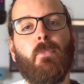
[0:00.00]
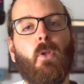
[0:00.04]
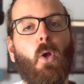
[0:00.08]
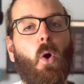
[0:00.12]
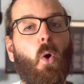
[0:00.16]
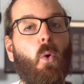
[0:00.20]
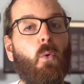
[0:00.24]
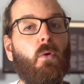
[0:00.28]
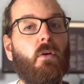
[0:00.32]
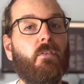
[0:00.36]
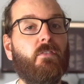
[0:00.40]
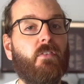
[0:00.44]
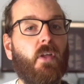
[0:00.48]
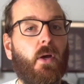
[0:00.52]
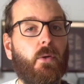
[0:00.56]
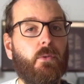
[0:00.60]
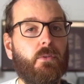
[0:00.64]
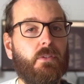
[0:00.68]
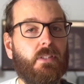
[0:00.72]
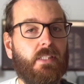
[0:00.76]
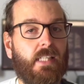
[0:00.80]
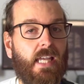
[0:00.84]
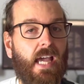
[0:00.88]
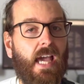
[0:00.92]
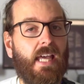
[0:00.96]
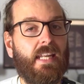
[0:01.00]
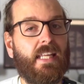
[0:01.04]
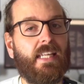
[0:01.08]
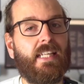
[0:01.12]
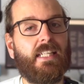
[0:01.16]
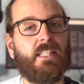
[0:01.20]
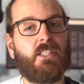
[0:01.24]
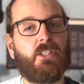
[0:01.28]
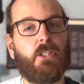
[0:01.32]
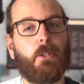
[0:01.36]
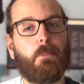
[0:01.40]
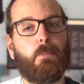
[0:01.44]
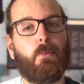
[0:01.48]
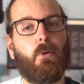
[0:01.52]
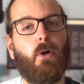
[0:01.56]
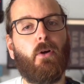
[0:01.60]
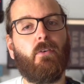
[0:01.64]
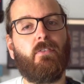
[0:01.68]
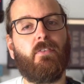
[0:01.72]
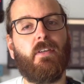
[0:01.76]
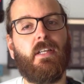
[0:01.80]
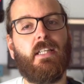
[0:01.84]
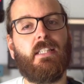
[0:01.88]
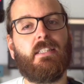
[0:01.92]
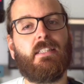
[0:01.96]
All of those can eat into your
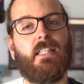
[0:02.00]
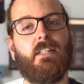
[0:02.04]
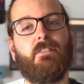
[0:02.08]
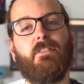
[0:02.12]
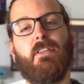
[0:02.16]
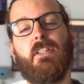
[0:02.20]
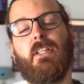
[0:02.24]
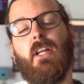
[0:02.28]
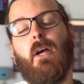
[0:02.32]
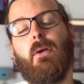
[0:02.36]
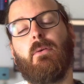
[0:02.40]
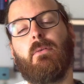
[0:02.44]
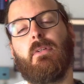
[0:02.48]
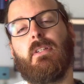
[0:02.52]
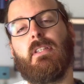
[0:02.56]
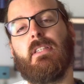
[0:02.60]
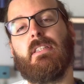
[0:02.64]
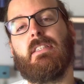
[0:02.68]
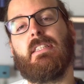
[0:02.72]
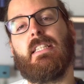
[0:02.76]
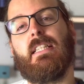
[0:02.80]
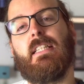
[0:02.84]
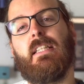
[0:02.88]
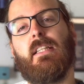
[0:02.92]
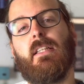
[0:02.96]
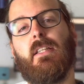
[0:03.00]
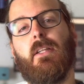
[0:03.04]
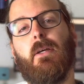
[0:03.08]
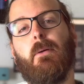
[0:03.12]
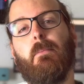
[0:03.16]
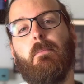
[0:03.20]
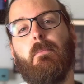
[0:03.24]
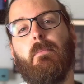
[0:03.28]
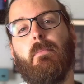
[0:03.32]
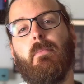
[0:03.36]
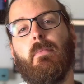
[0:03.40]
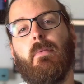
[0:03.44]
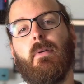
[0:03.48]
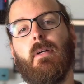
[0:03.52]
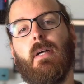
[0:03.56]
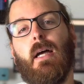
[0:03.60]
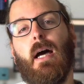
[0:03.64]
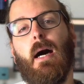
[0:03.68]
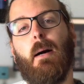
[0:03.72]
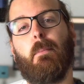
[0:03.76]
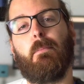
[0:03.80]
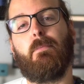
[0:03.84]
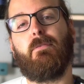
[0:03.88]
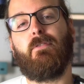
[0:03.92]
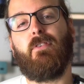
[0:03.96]
profits if you don't consider them
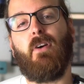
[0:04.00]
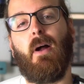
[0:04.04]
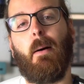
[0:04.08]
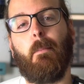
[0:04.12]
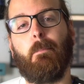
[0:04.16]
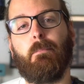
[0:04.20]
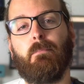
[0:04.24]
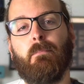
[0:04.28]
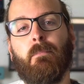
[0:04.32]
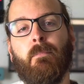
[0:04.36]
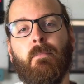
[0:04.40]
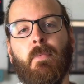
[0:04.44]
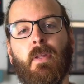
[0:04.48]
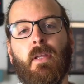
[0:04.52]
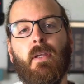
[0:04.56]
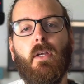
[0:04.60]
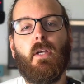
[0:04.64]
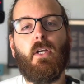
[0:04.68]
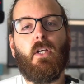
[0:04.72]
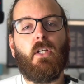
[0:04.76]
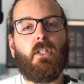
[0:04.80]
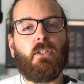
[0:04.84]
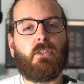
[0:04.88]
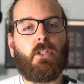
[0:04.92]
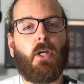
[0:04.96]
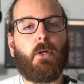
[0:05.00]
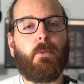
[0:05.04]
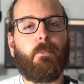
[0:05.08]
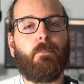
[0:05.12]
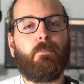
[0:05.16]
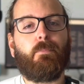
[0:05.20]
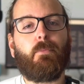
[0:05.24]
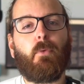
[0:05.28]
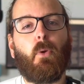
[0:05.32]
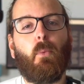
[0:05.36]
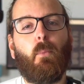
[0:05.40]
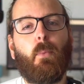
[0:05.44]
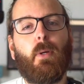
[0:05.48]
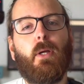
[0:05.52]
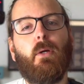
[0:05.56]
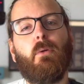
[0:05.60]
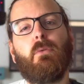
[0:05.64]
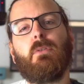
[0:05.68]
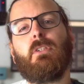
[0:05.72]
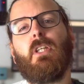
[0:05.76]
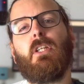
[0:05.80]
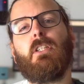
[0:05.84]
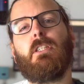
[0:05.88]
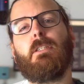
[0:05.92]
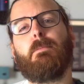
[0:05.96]
up front. So we
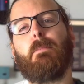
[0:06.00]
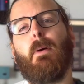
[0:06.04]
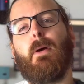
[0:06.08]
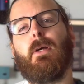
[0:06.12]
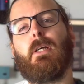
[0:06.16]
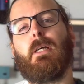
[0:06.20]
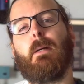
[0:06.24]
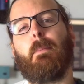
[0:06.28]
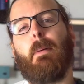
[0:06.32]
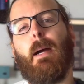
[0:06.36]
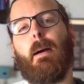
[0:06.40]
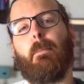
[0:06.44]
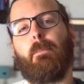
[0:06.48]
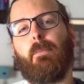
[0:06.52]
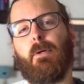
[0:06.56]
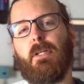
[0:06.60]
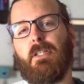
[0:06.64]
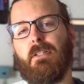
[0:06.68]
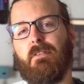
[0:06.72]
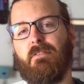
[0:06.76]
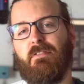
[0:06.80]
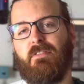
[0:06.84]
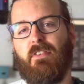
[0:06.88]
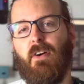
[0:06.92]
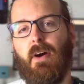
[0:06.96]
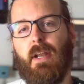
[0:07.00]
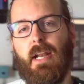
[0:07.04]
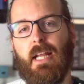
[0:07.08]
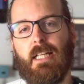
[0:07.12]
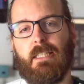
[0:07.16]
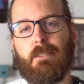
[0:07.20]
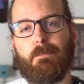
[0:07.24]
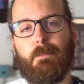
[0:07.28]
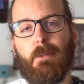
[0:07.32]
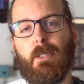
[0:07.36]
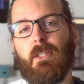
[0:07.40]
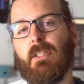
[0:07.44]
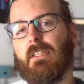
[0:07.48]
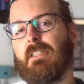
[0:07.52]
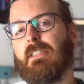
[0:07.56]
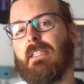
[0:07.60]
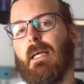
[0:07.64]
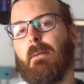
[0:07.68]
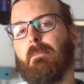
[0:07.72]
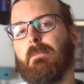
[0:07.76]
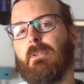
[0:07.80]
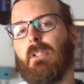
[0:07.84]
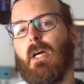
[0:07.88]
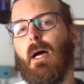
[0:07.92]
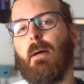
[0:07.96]
also spoke about bridging finance because
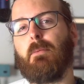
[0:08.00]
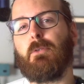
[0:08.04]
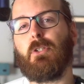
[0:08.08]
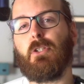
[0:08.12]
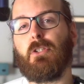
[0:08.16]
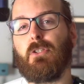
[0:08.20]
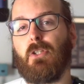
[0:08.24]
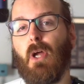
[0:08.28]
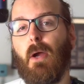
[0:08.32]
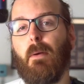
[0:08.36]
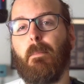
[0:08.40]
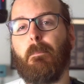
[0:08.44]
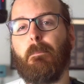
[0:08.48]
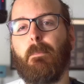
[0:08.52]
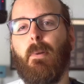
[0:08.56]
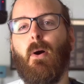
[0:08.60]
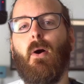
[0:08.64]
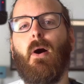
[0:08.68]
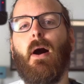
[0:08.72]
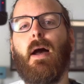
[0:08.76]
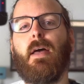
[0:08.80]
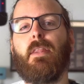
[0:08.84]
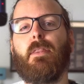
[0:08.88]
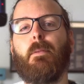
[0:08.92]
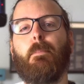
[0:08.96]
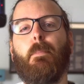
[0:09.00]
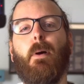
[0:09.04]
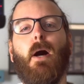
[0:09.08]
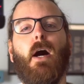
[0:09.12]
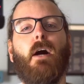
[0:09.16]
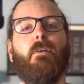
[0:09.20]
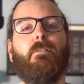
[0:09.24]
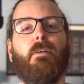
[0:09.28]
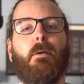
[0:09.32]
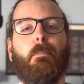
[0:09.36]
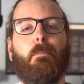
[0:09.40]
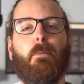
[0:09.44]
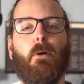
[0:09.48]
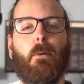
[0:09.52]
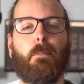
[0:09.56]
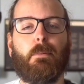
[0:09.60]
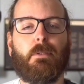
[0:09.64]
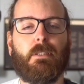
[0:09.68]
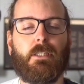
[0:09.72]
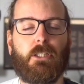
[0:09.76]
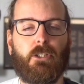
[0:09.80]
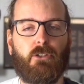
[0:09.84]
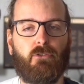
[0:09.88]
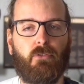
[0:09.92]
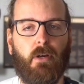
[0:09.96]
sometimes you don't buy the perfect
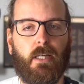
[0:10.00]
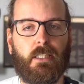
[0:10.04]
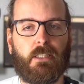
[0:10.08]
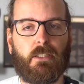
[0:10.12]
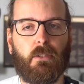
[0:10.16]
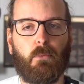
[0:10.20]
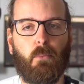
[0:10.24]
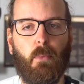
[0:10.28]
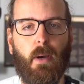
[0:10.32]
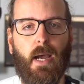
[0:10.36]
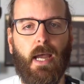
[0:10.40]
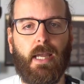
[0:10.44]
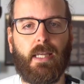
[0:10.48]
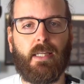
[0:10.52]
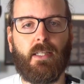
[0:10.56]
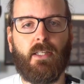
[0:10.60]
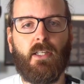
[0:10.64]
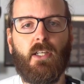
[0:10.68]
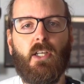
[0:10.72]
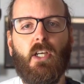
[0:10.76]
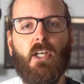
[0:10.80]
property straight away.